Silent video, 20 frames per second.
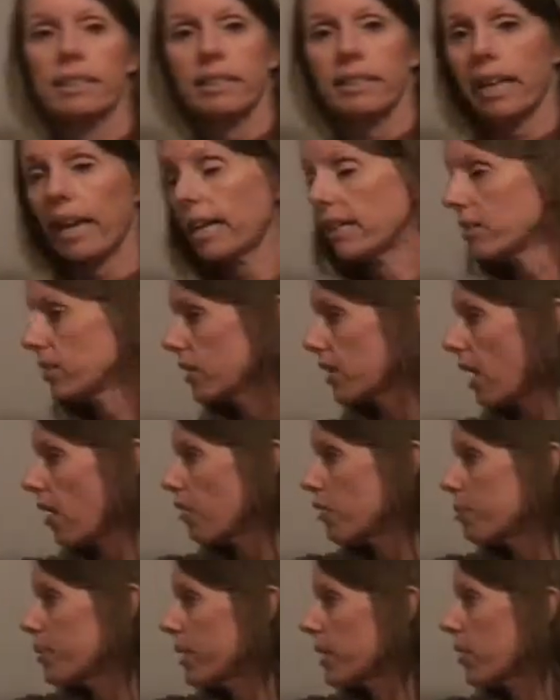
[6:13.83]
Okay, so that
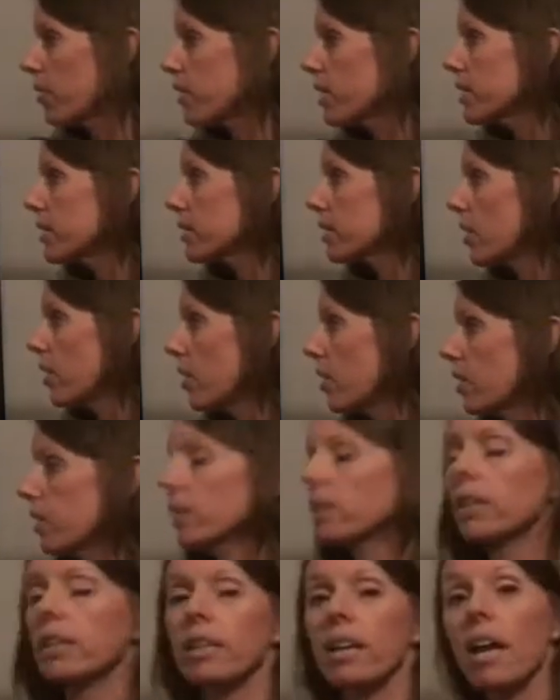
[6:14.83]
would be on this
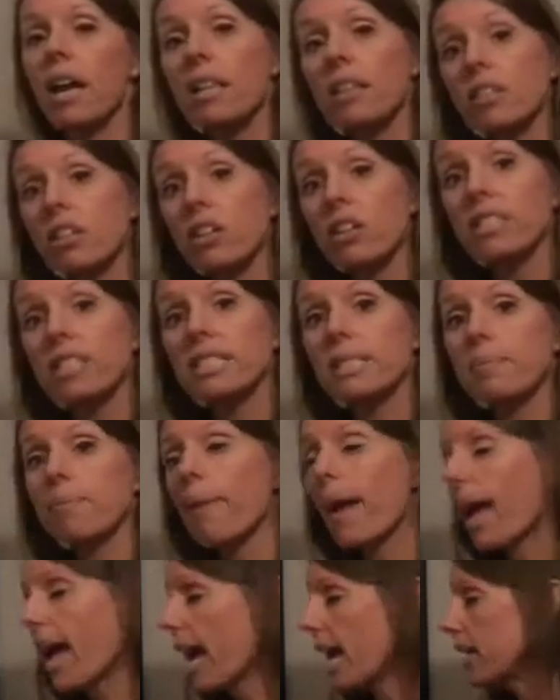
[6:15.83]
card, and then on its
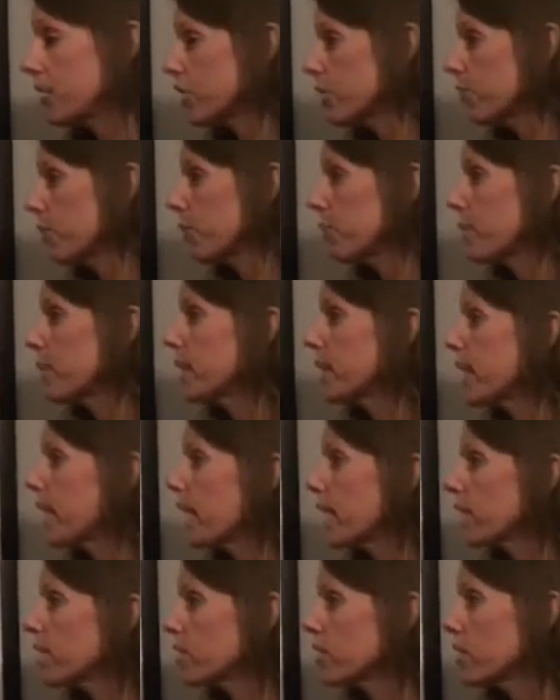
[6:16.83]
match, I'm going to put the
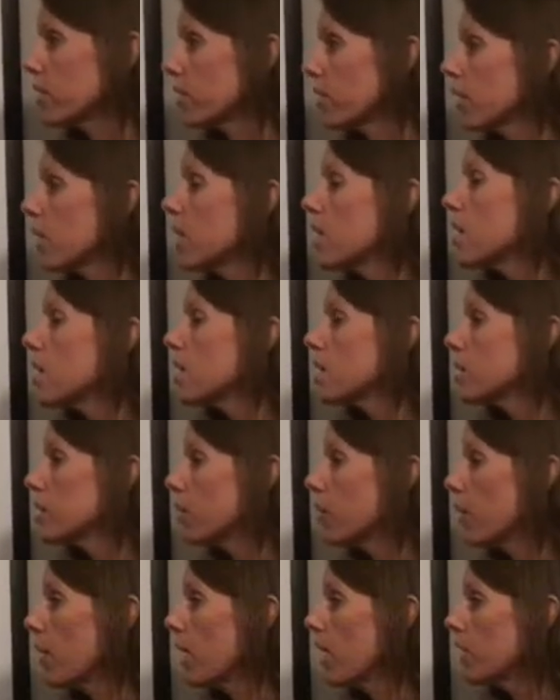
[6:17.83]
answer. So
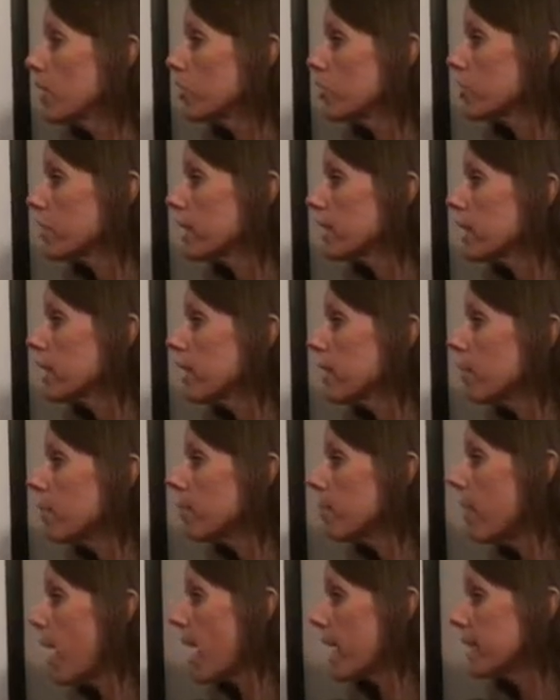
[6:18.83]
100
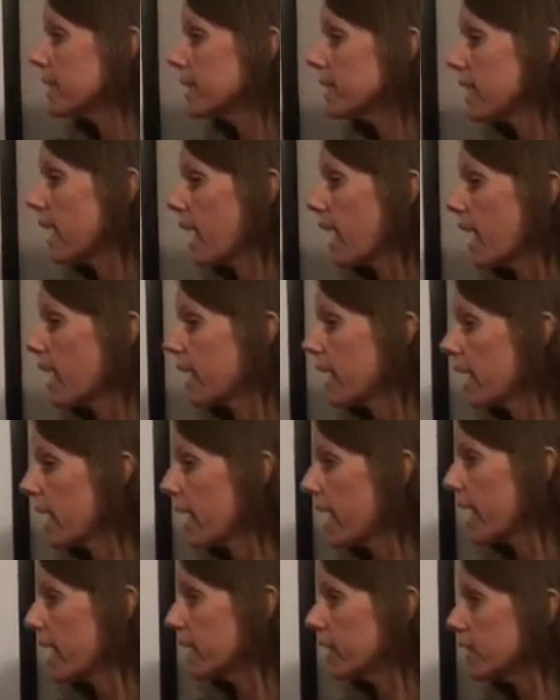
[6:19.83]
minus A
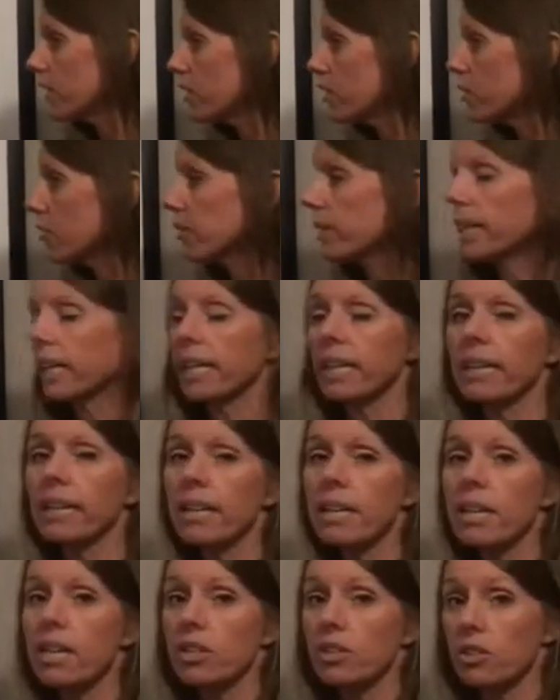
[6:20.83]
is 3,
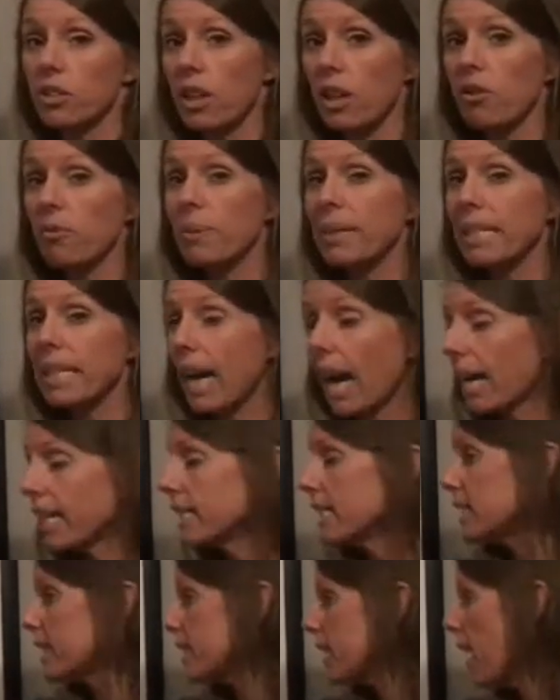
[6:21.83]
so that would be
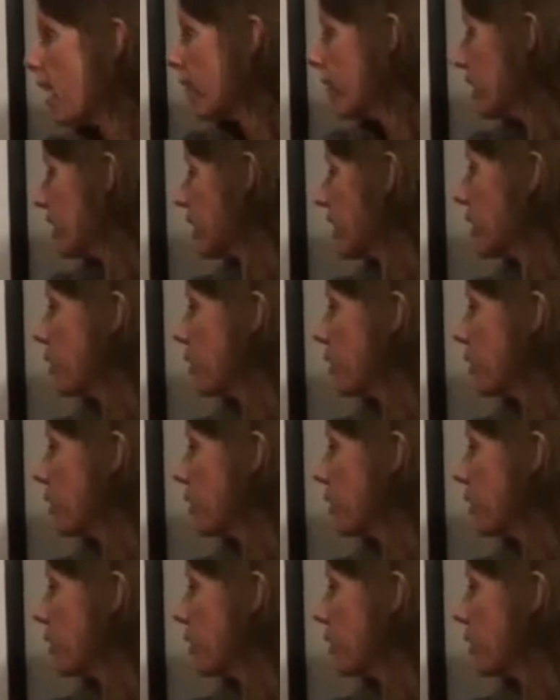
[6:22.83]
97